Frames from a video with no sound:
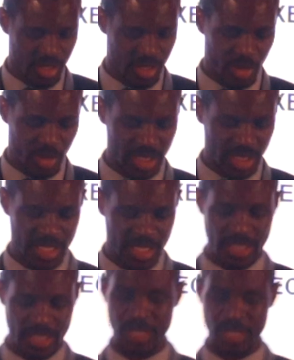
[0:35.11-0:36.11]
Quite
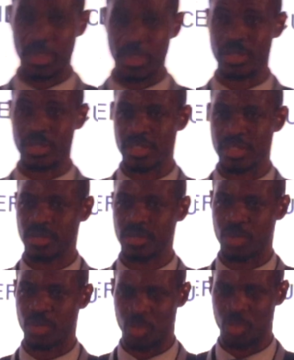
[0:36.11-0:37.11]
excited about
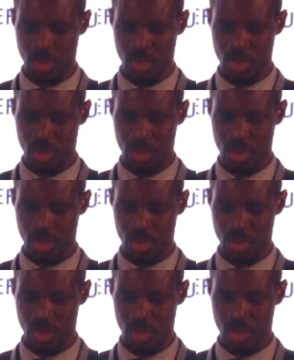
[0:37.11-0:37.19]
what we